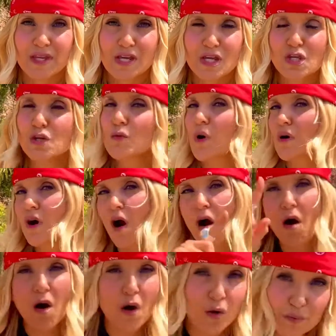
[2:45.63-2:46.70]
You are
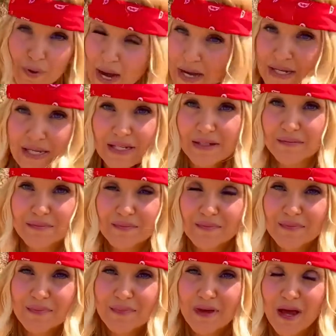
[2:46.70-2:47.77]
already
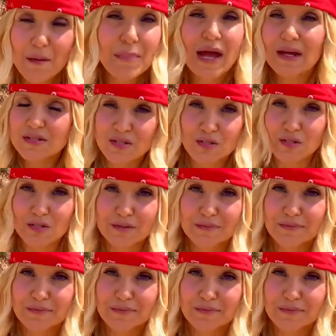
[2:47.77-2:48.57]
a master.